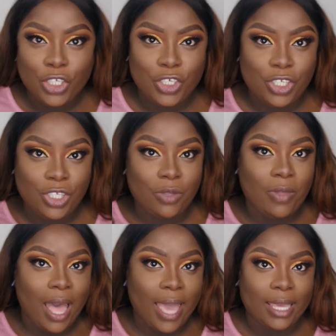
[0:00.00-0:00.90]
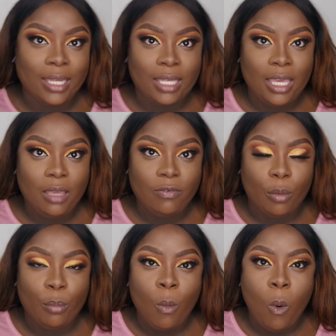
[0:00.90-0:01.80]
just so that I can
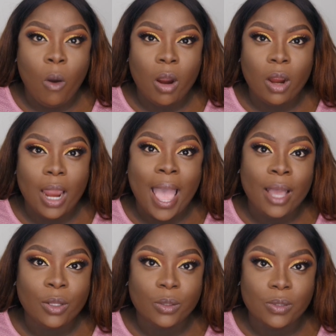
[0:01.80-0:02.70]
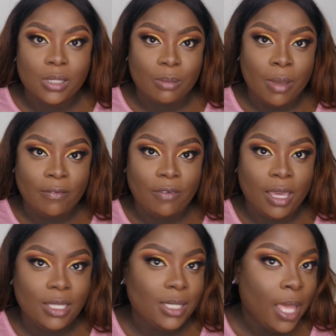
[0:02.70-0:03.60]
give more angles to my
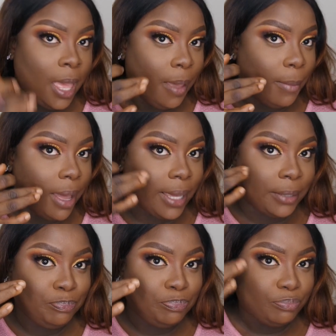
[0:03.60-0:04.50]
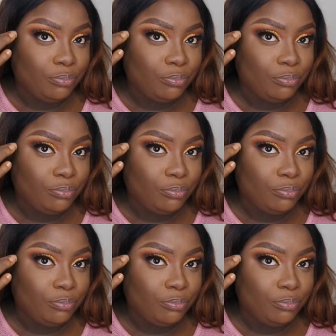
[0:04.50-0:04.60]
face by